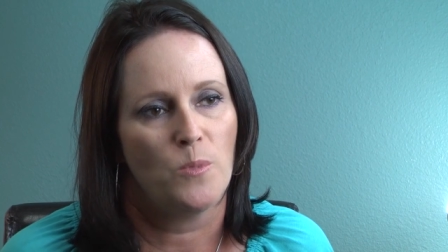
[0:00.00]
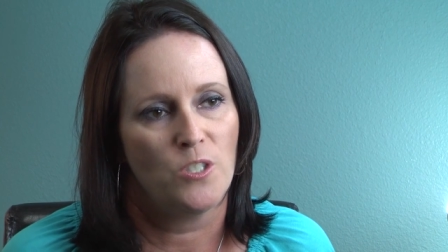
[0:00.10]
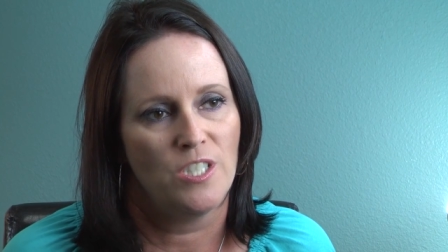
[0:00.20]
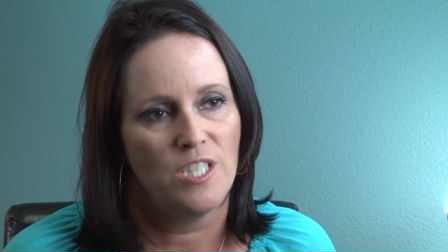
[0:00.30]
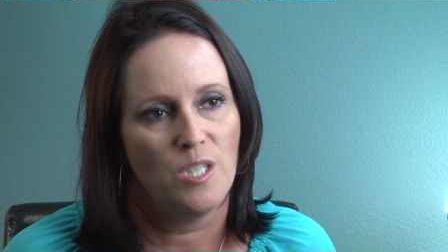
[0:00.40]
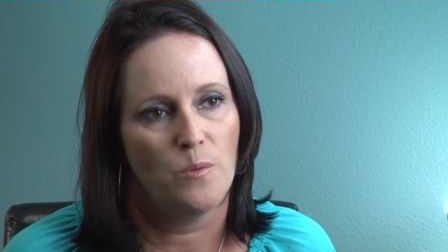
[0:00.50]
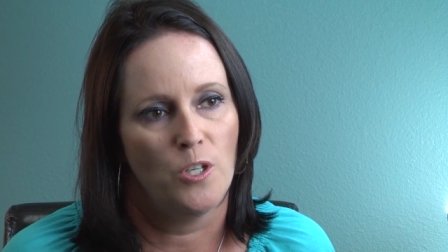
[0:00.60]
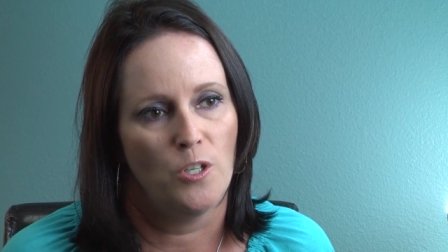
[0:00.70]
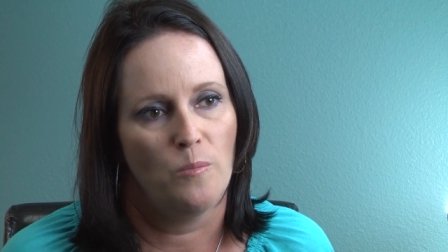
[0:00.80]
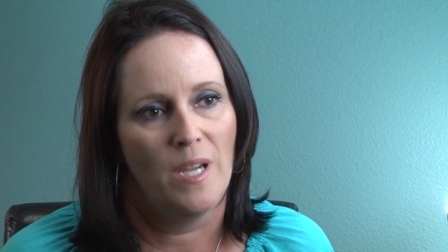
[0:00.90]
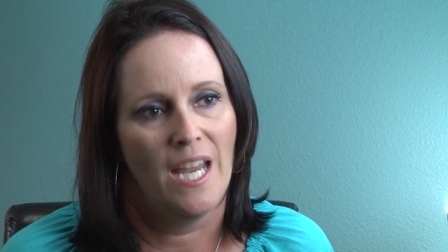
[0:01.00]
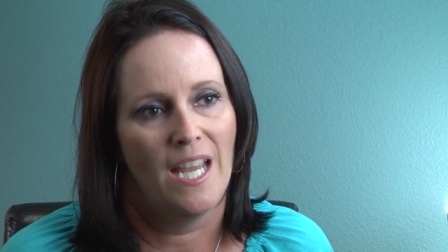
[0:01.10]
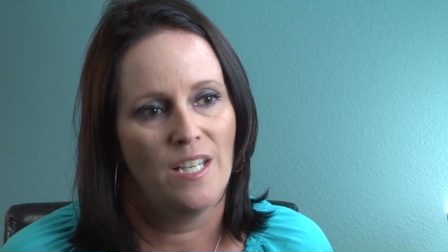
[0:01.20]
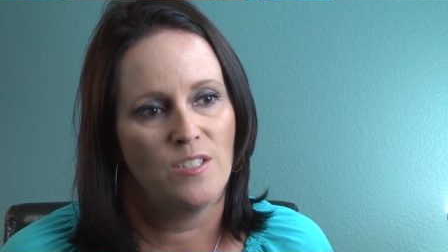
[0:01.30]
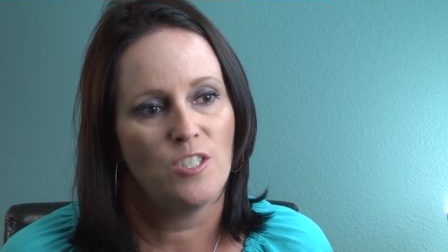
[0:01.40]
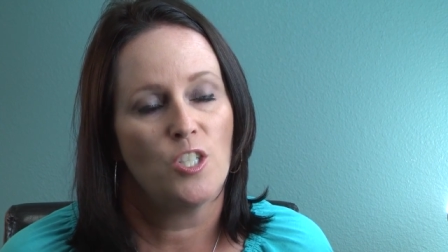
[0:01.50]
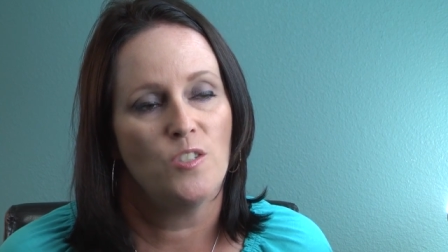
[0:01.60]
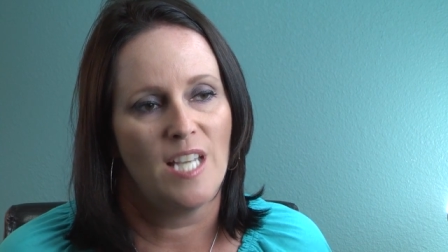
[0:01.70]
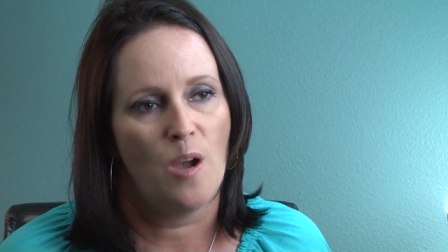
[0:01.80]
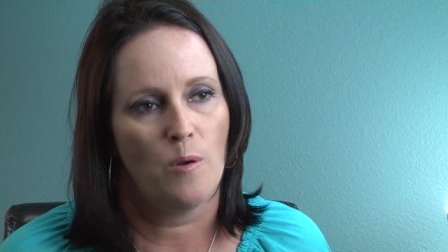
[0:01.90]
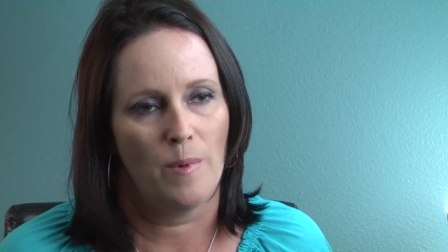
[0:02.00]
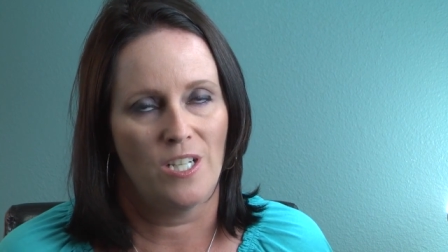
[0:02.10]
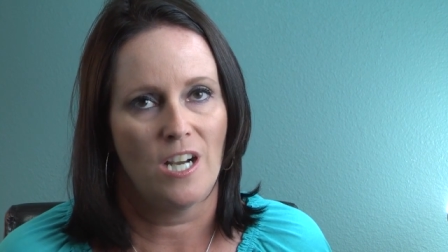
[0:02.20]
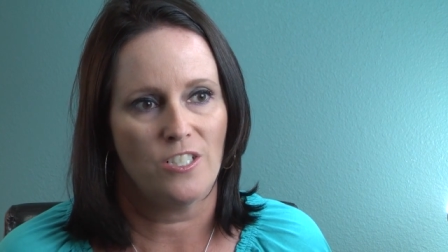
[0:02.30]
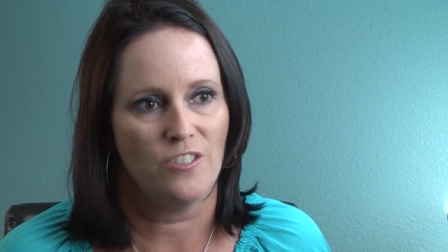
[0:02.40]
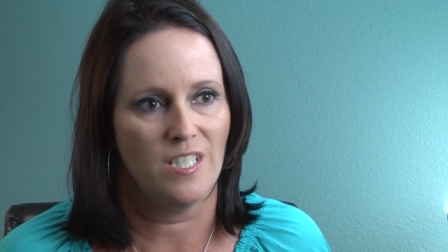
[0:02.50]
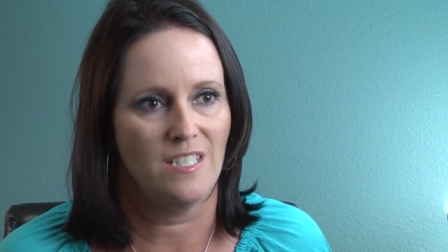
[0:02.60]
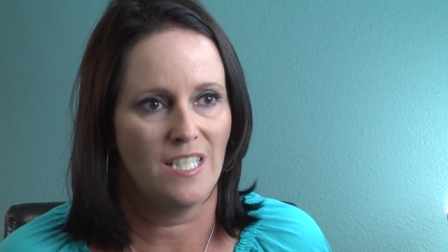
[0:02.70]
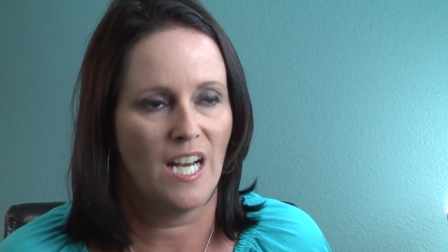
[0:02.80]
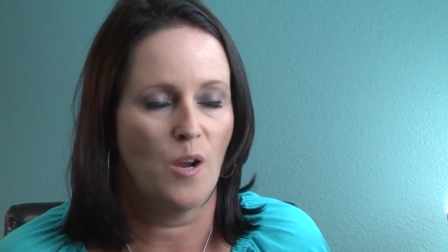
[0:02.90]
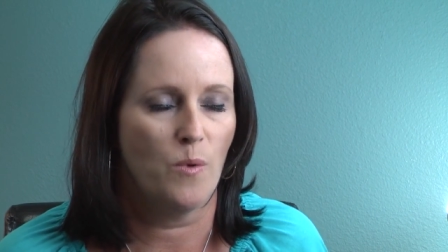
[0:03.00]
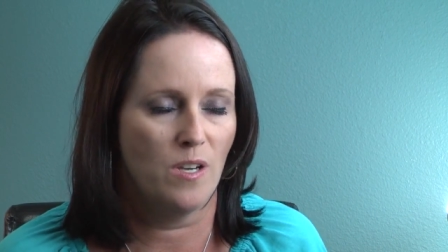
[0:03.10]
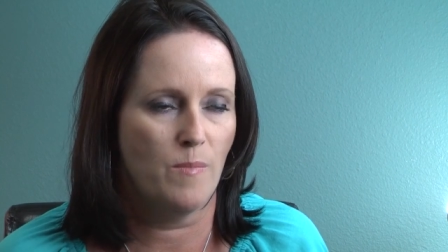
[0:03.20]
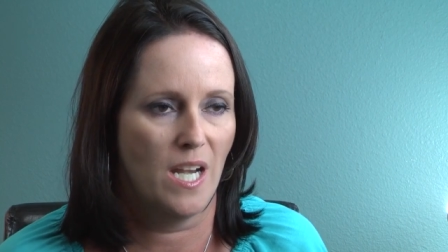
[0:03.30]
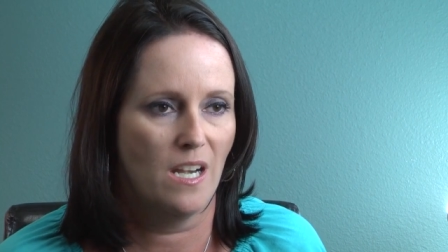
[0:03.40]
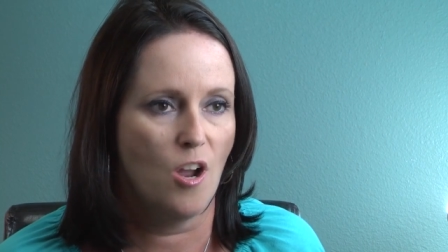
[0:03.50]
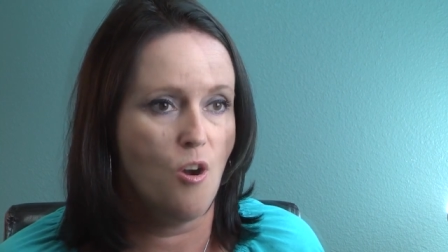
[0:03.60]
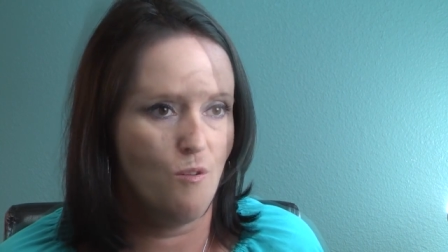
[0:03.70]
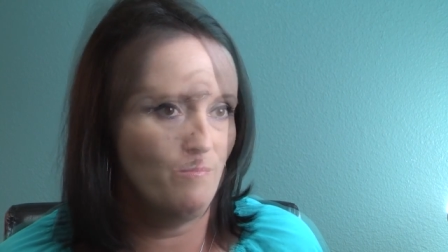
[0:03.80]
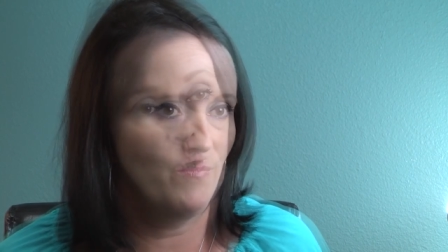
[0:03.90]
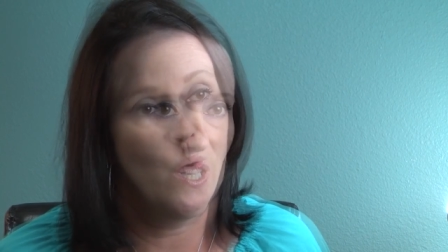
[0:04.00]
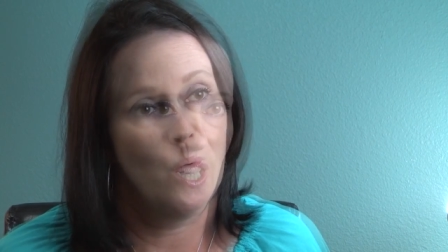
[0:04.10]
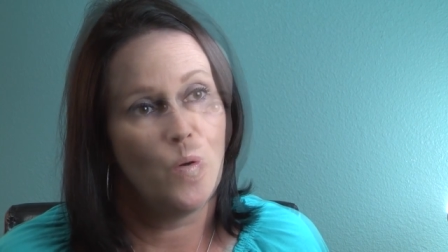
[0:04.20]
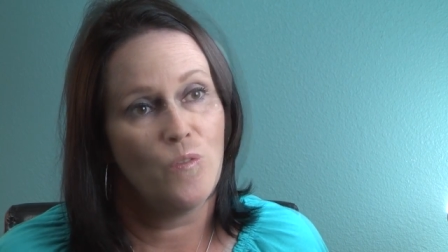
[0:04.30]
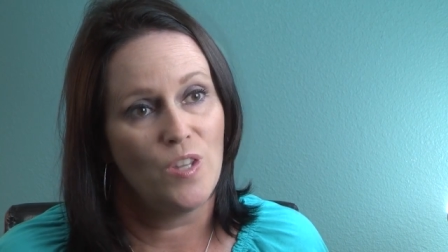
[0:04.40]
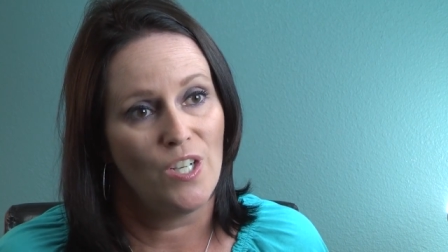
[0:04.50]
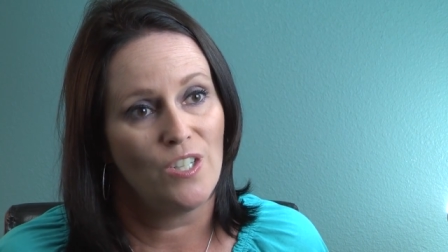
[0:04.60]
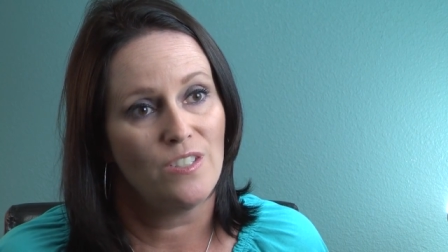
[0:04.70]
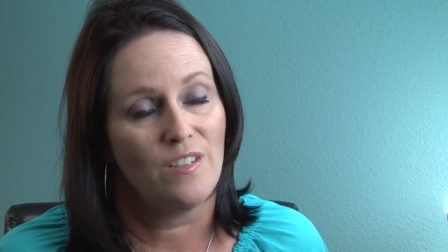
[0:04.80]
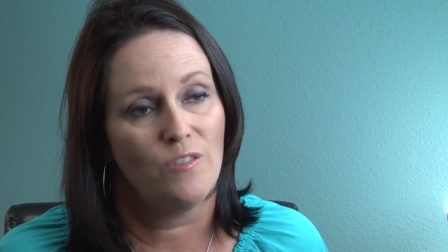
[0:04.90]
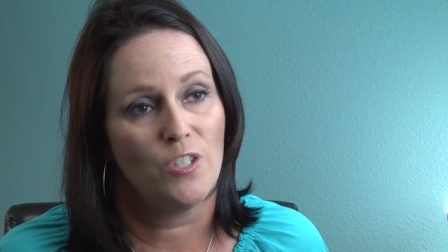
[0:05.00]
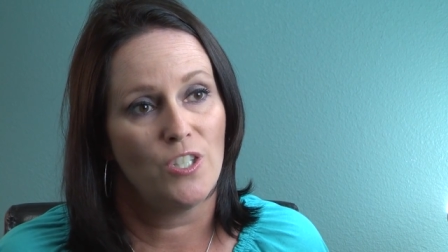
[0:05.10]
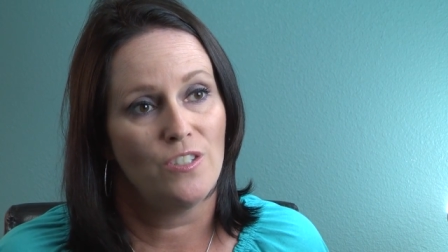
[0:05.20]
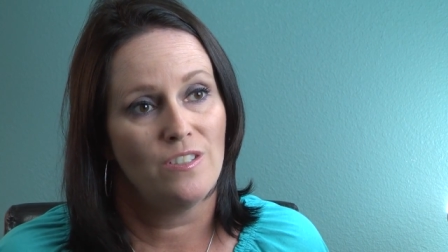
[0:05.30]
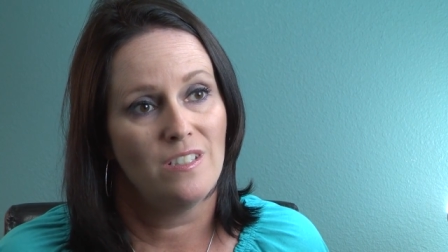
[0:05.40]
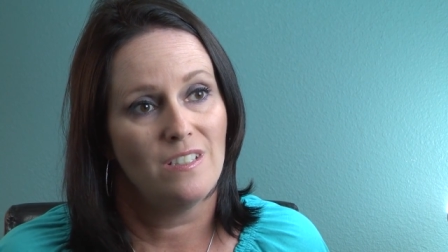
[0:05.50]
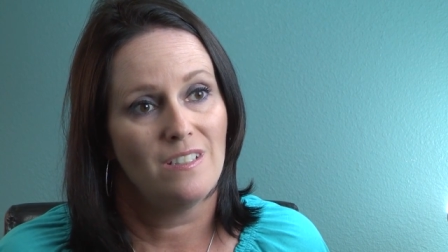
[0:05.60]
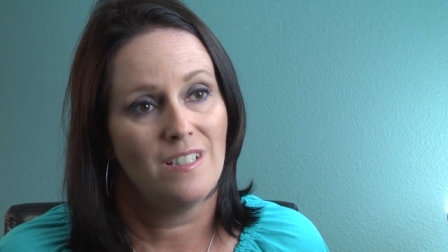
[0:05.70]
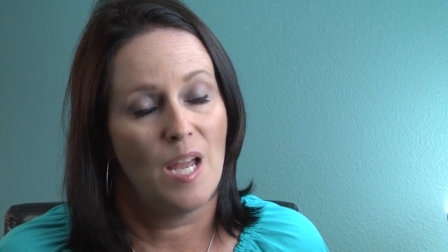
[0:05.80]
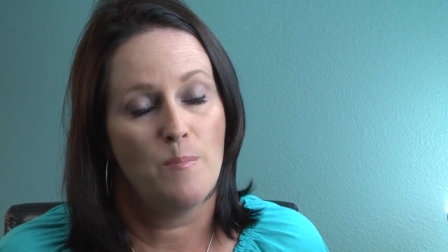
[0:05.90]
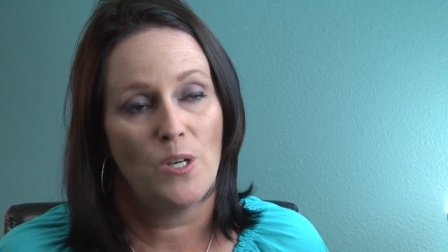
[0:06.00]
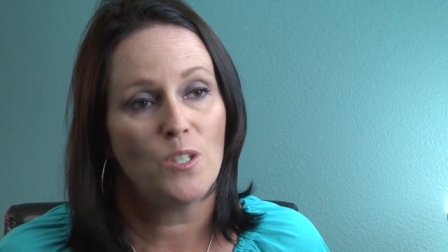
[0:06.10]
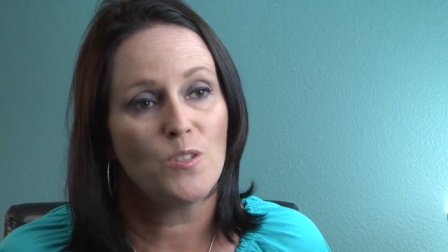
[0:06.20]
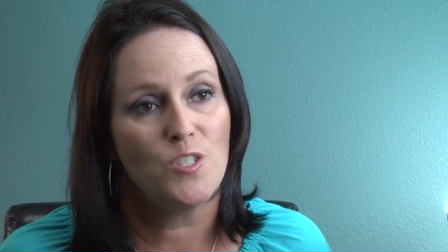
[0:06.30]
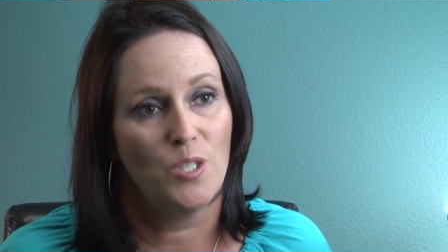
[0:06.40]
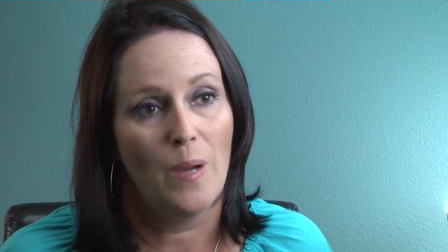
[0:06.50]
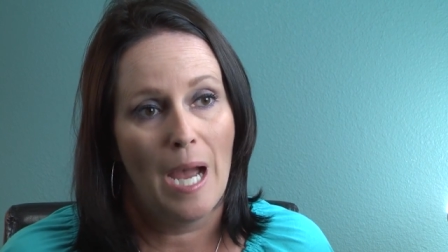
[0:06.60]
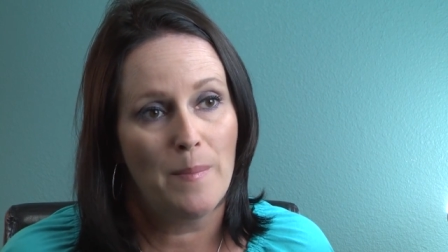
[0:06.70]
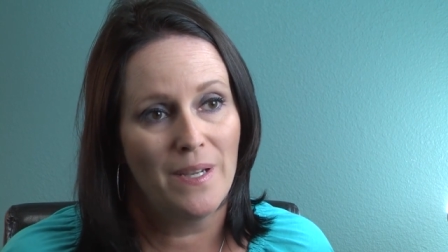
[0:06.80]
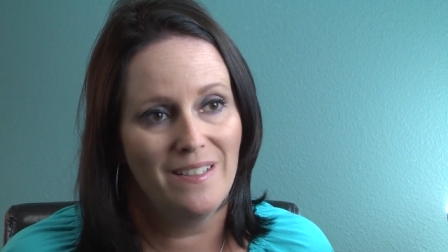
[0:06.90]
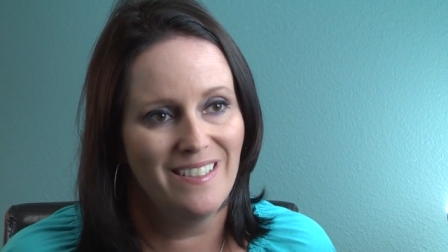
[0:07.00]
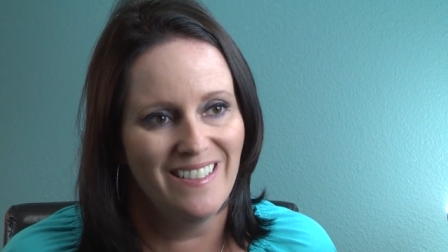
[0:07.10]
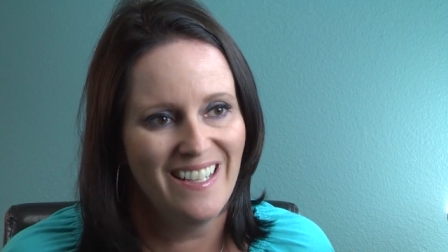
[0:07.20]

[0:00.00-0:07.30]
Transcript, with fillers: emergency room, and turns out one of my doctors has said I wouldn't have made it home. So over the years, I've learned that miracles do happen